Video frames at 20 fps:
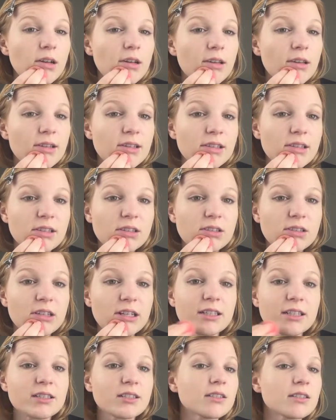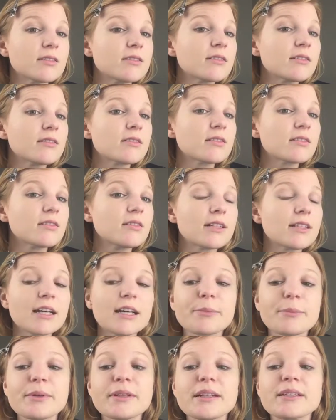This extraction, it's not
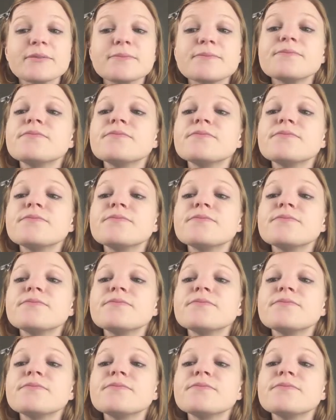happy.